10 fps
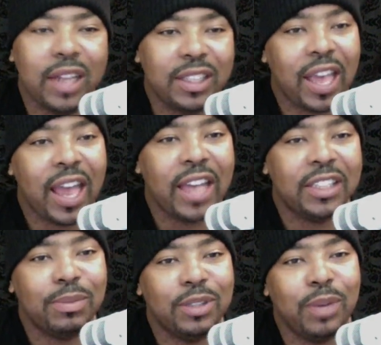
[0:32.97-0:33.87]
Today I got
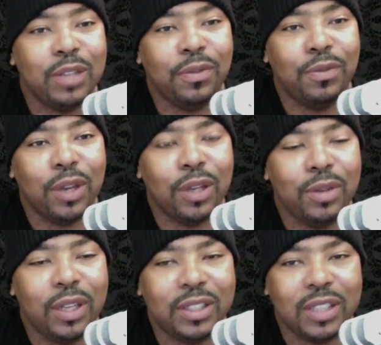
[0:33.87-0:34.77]
something special for
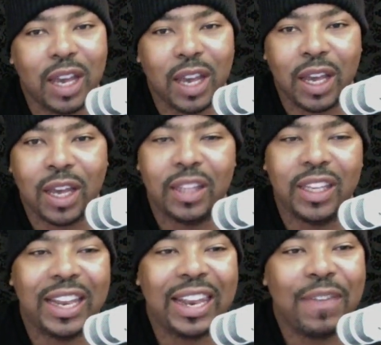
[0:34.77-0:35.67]
you. It's
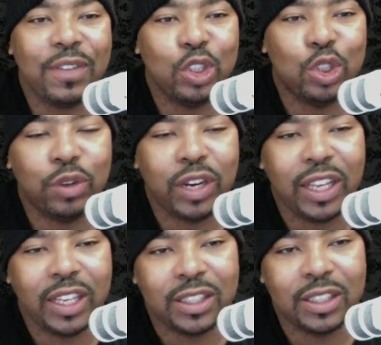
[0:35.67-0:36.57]
the 11
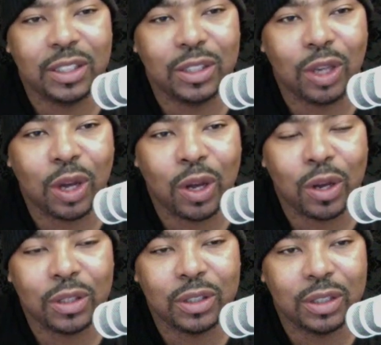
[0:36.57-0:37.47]
trendiest
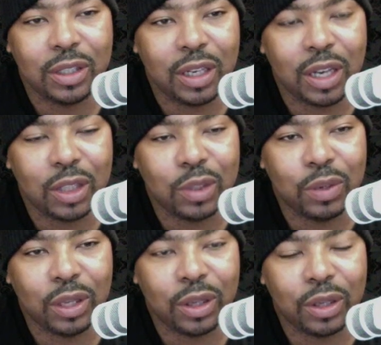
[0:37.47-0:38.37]
dogs in
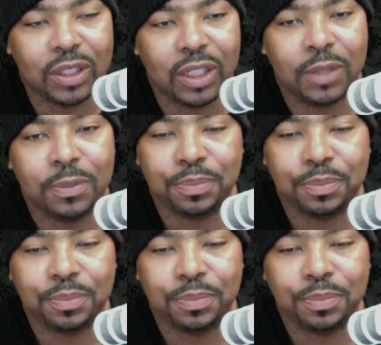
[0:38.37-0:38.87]
2013.